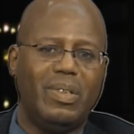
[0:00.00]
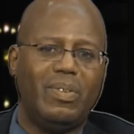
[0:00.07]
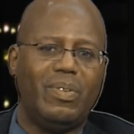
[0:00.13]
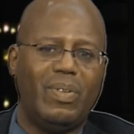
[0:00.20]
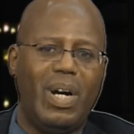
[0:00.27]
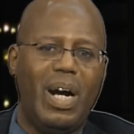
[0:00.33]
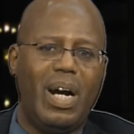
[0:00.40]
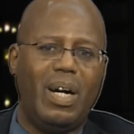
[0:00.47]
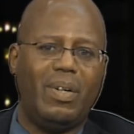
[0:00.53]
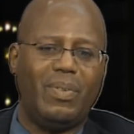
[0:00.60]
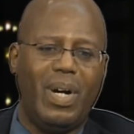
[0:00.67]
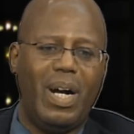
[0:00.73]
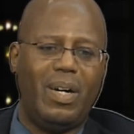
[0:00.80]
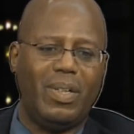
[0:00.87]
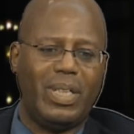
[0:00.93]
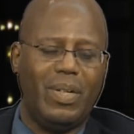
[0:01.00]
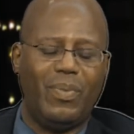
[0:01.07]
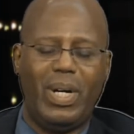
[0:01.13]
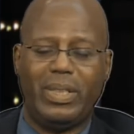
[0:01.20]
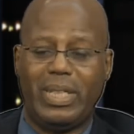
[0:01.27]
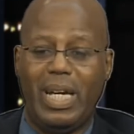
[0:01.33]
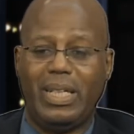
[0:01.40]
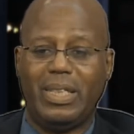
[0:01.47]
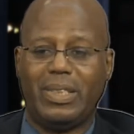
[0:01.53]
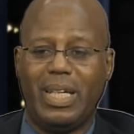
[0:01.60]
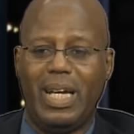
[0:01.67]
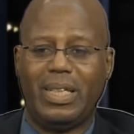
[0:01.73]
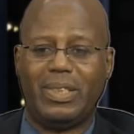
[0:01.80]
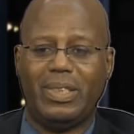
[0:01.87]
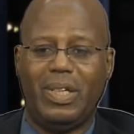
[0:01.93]
Wow. Okay. Well, that is
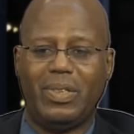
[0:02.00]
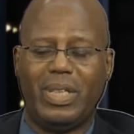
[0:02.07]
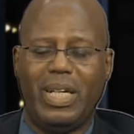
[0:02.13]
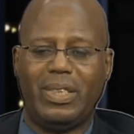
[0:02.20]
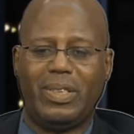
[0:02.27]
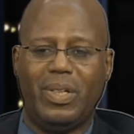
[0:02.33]
excellent. Okay.